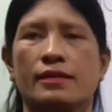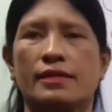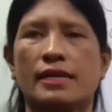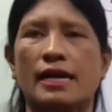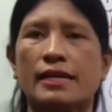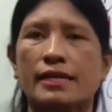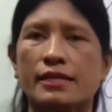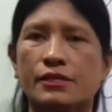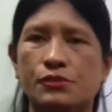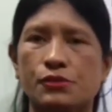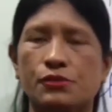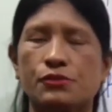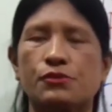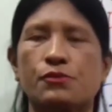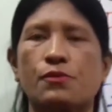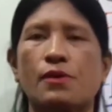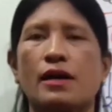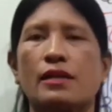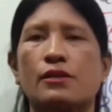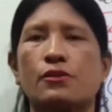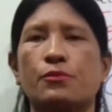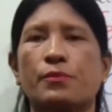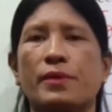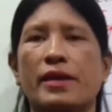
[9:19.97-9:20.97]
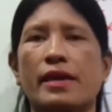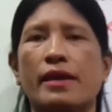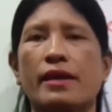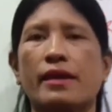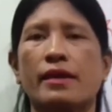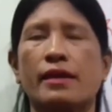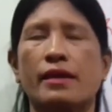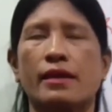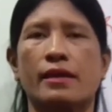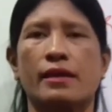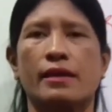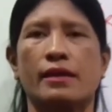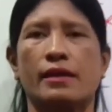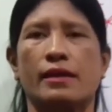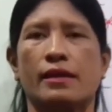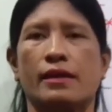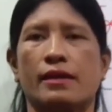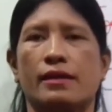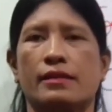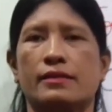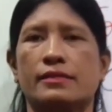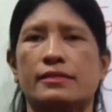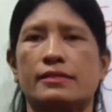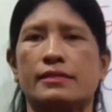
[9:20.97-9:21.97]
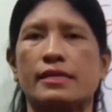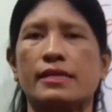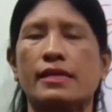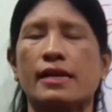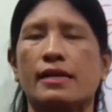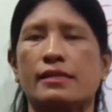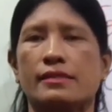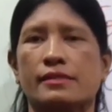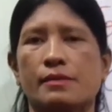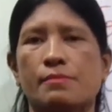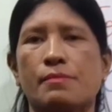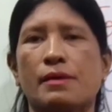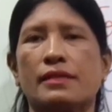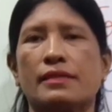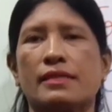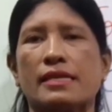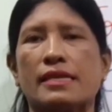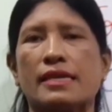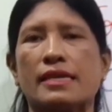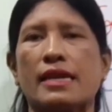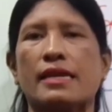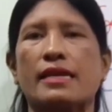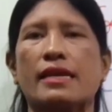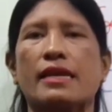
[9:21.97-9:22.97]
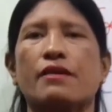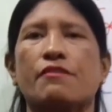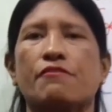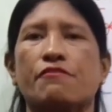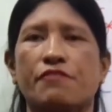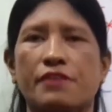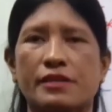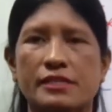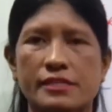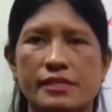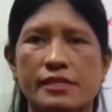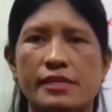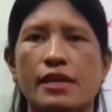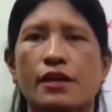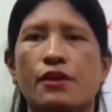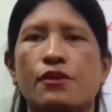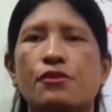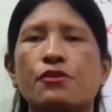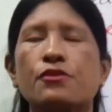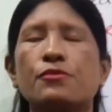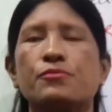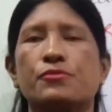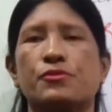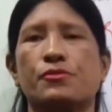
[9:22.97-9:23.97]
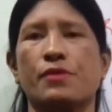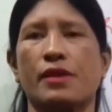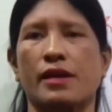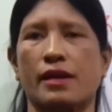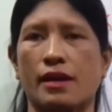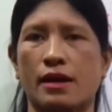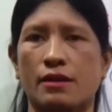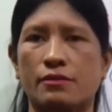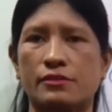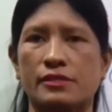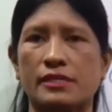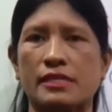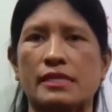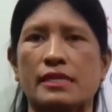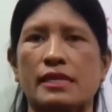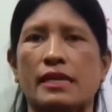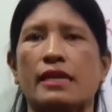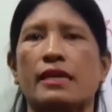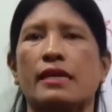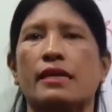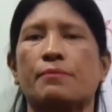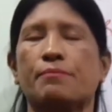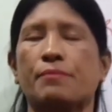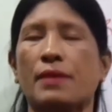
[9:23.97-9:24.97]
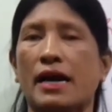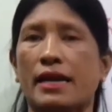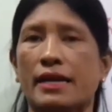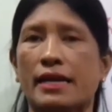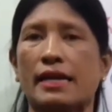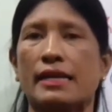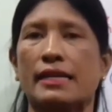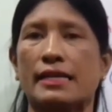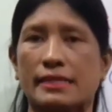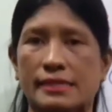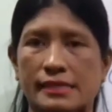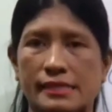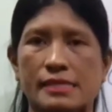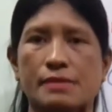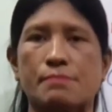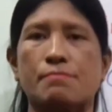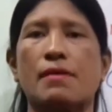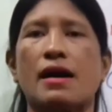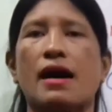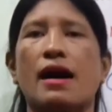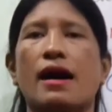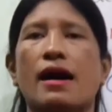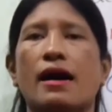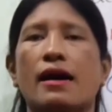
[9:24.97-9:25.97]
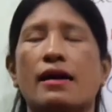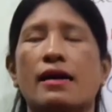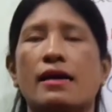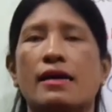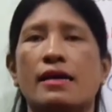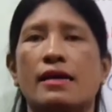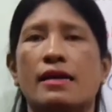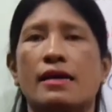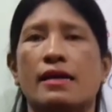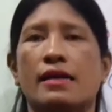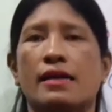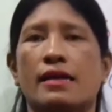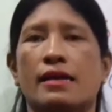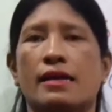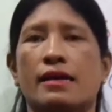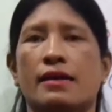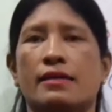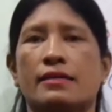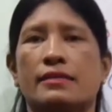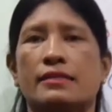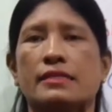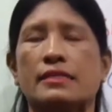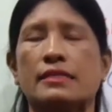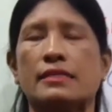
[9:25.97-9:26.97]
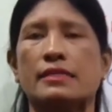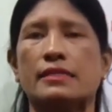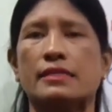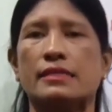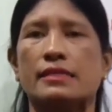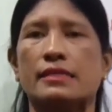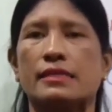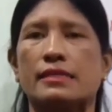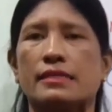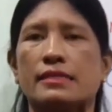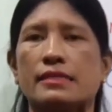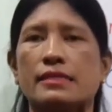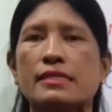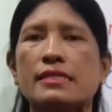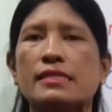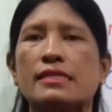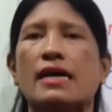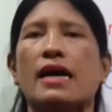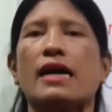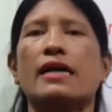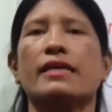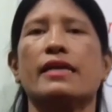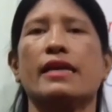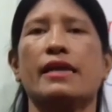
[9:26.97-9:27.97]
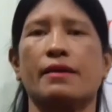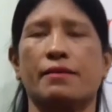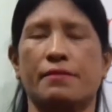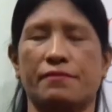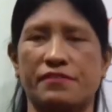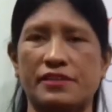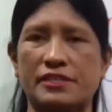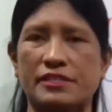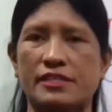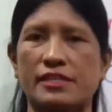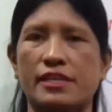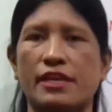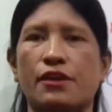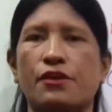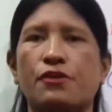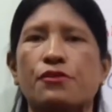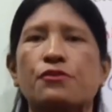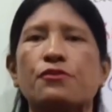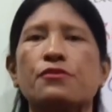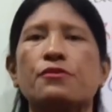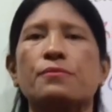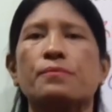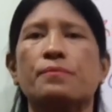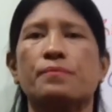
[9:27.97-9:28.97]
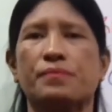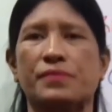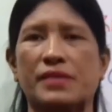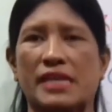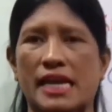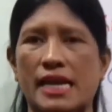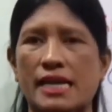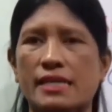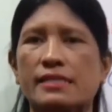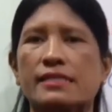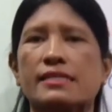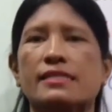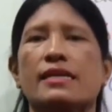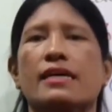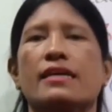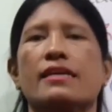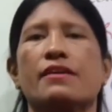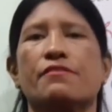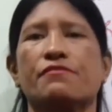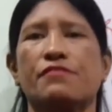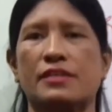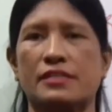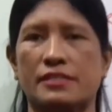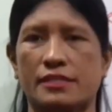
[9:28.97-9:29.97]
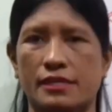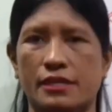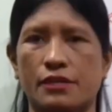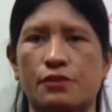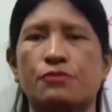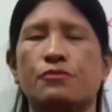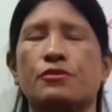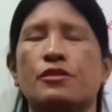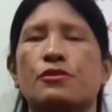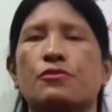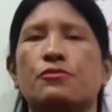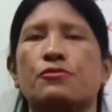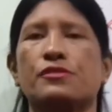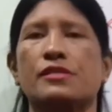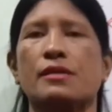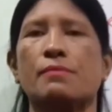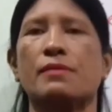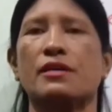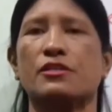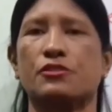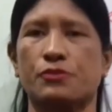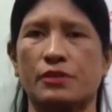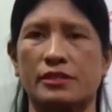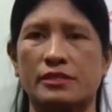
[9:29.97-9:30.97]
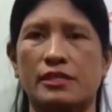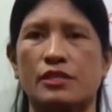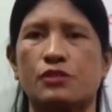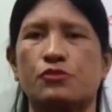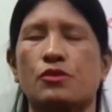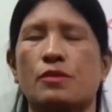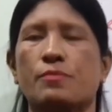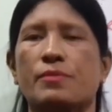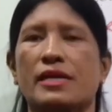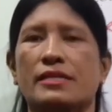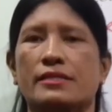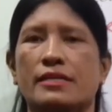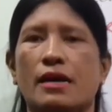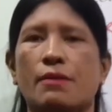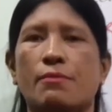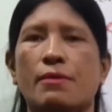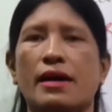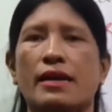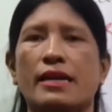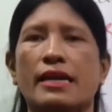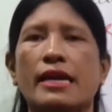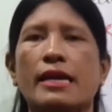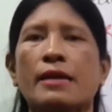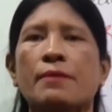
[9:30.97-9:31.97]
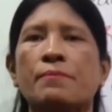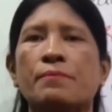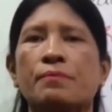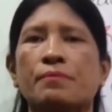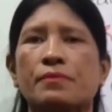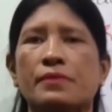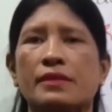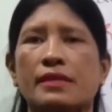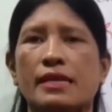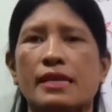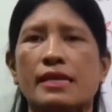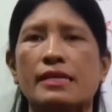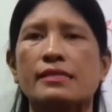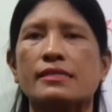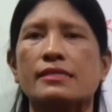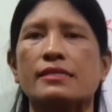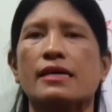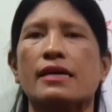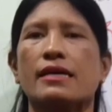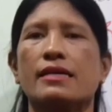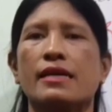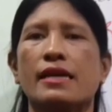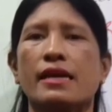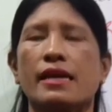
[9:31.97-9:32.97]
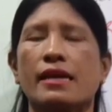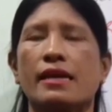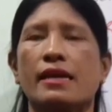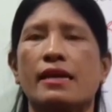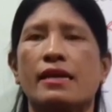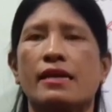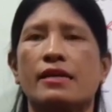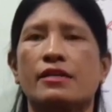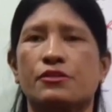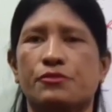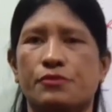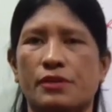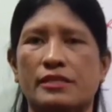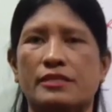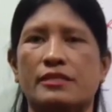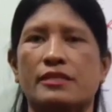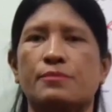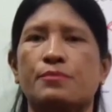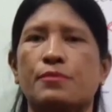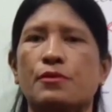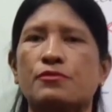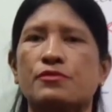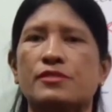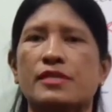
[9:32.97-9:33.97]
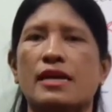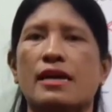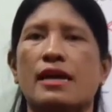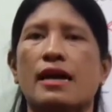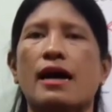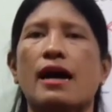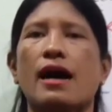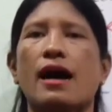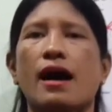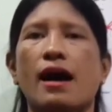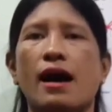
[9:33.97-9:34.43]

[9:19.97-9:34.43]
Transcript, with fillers: Tales also Alube She has something in it, functional groups are counting and barred lesson ma. The E diet functional group, S diet functional group, and structure straight tabare, S diet structure bones and